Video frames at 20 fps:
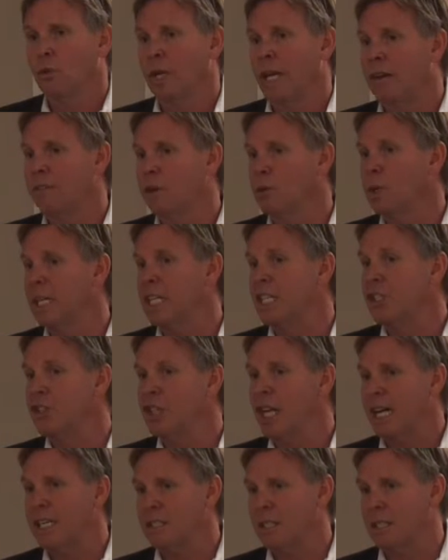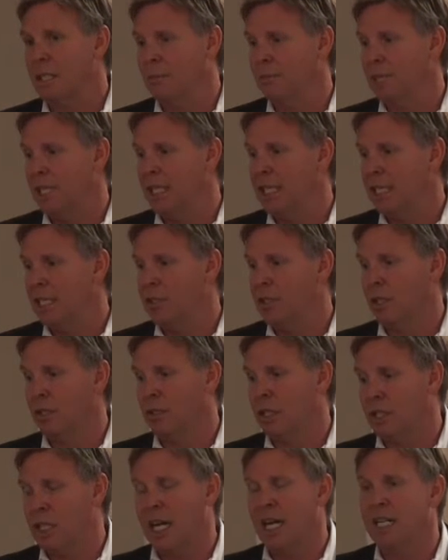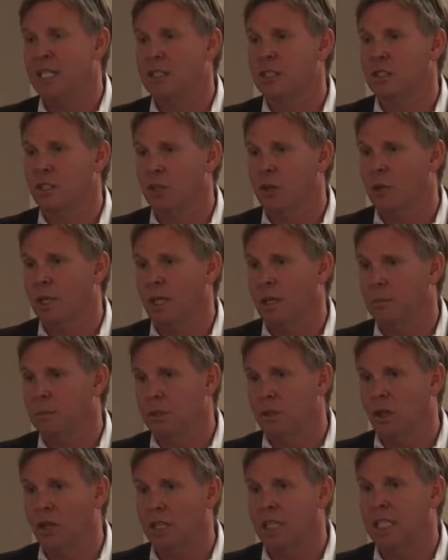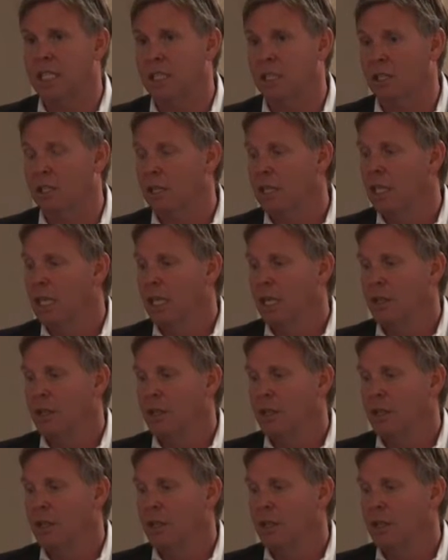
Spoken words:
whenever we inject something in there, the dye is showing up dark here,